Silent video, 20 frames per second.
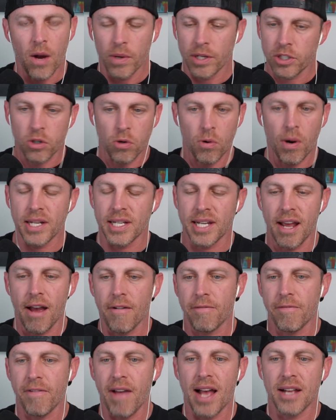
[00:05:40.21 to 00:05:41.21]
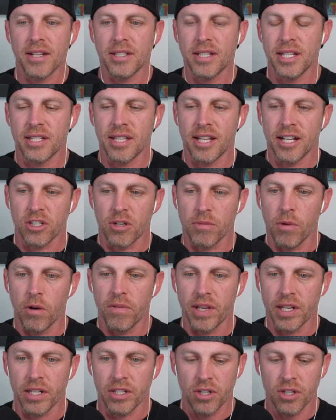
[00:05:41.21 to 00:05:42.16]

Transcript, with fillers: It's crazy how fast these things are moving.